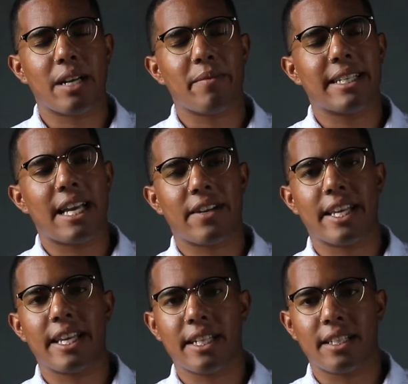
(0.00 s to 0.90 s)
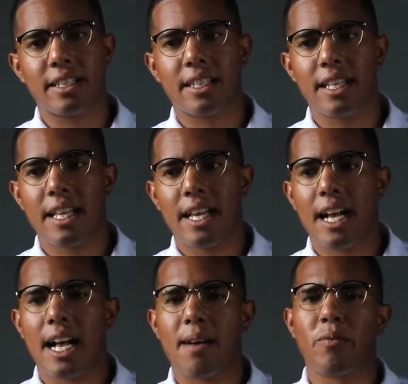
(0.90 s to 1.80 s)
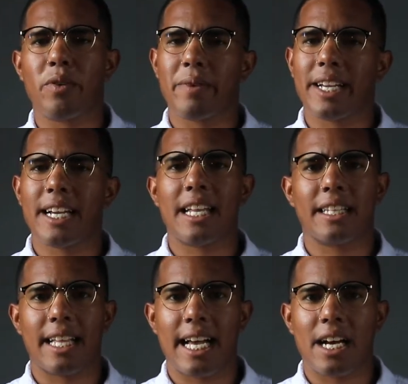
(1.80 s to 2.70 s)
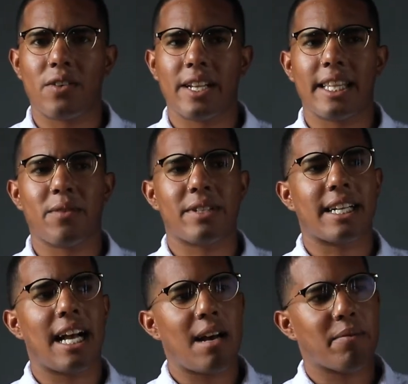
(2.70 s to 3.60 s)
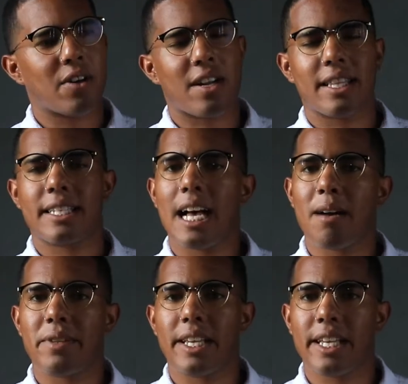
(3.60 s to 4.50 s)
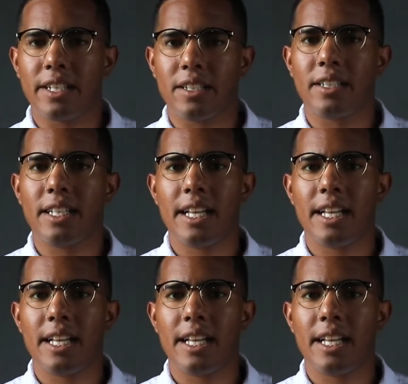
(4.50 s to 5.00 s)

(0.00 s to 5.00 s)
coming down a hill, and we were being kind of loud, and there was a cop car at the top of the hill